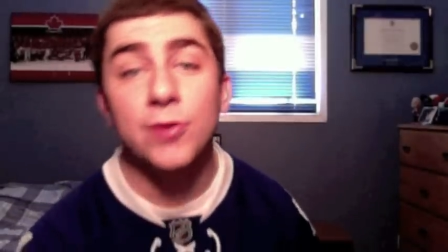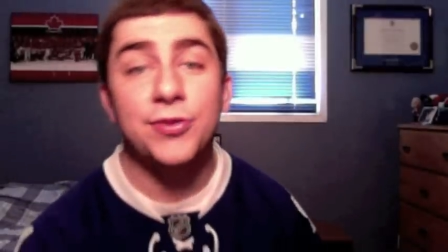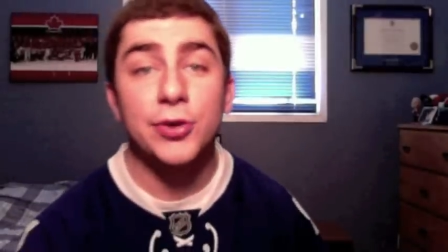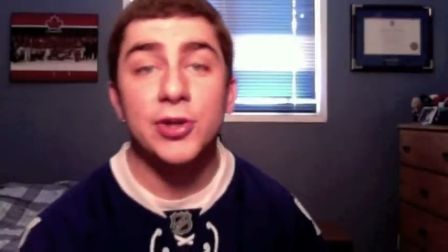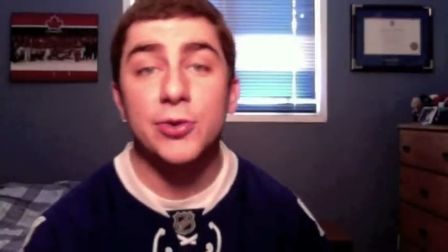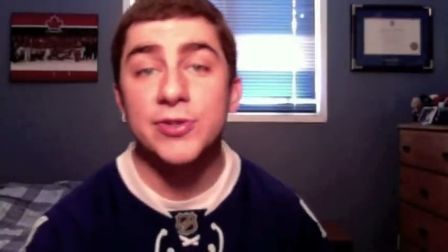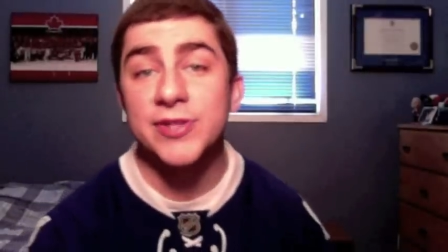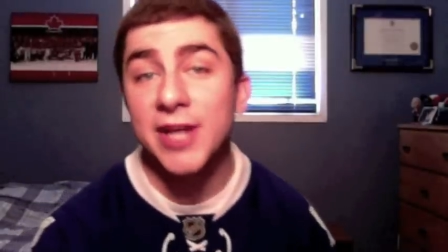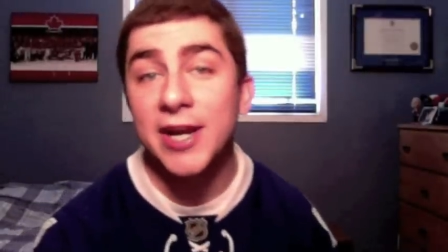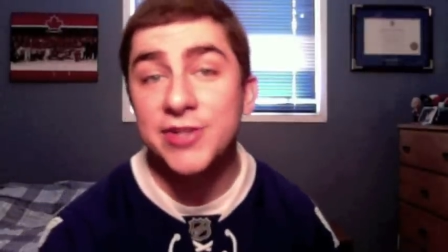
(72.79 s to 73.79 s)
30 goals in
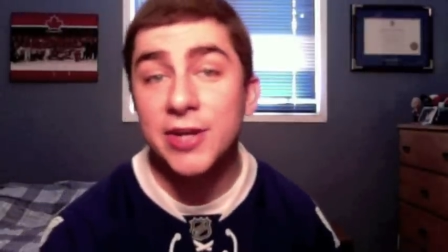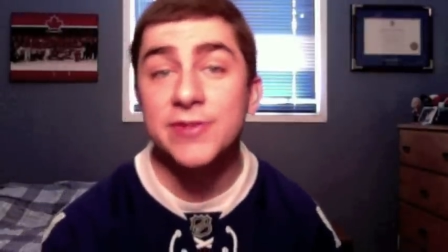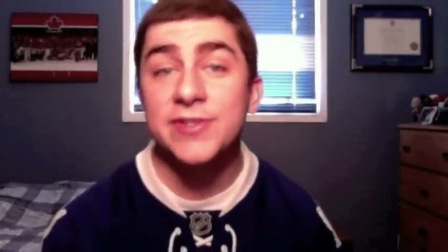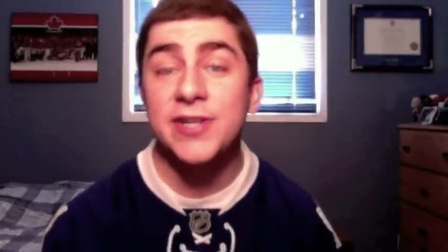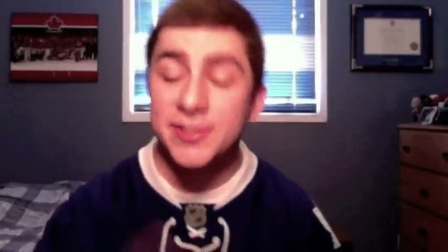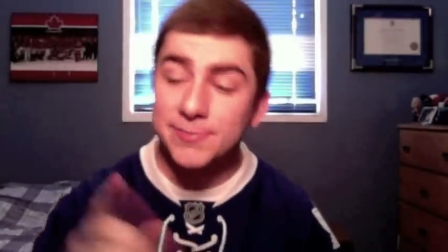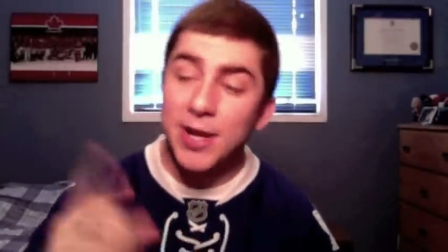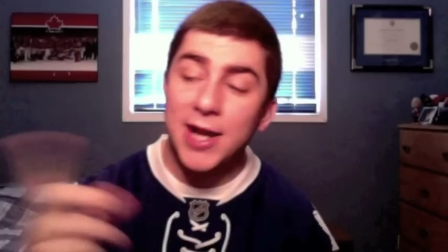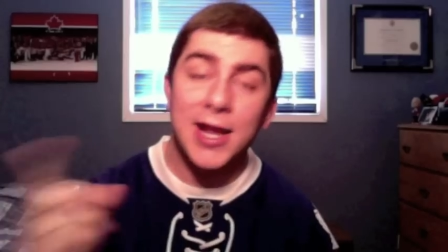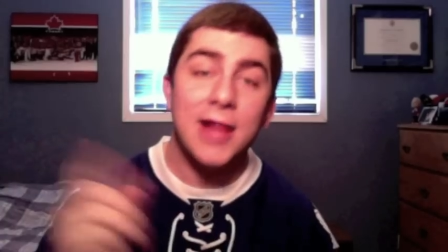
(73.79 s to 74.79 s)
the NHL this season
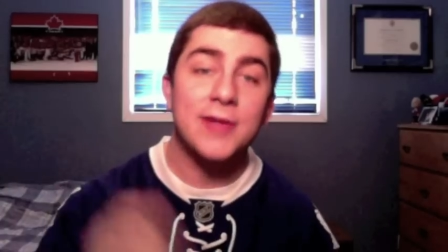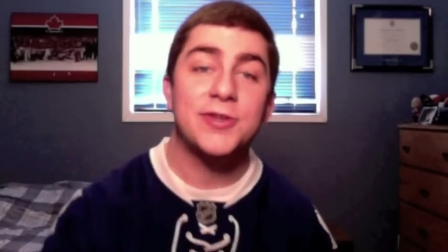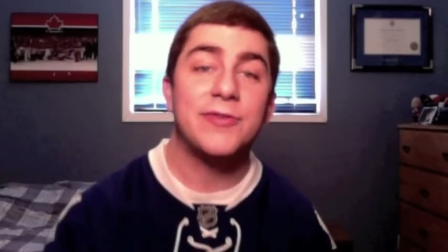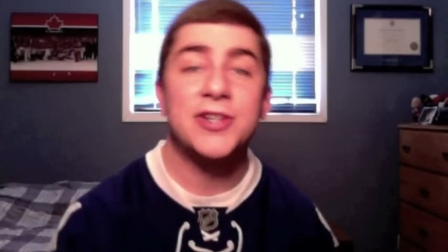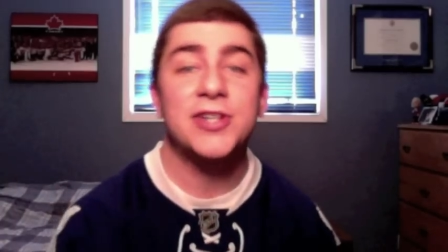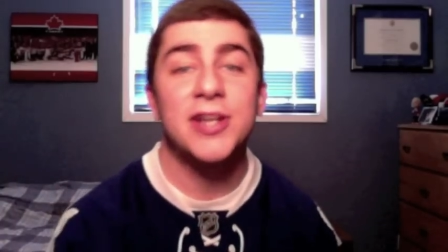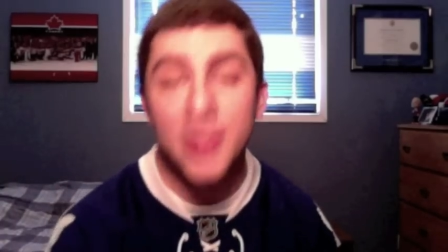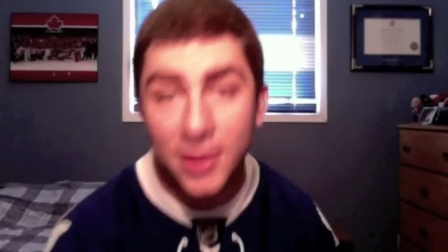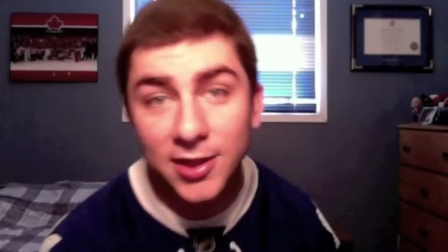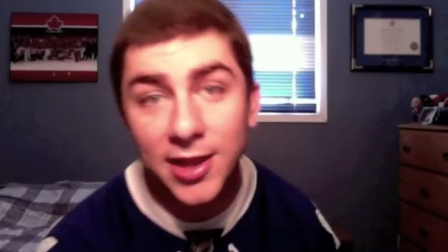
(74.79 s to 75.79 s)
behind Alex Ovechkin and
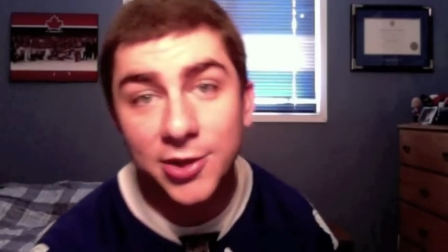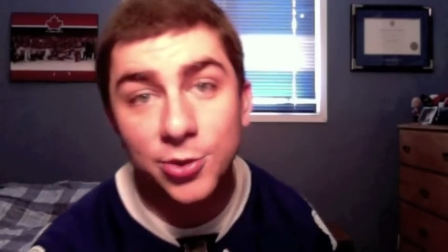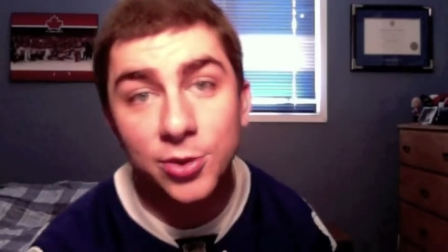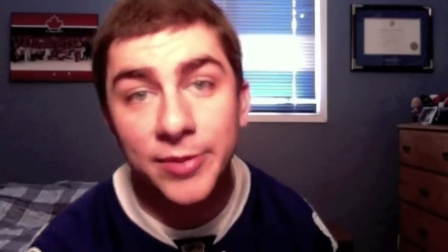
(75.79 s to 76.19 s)
Nikolai Kulemin.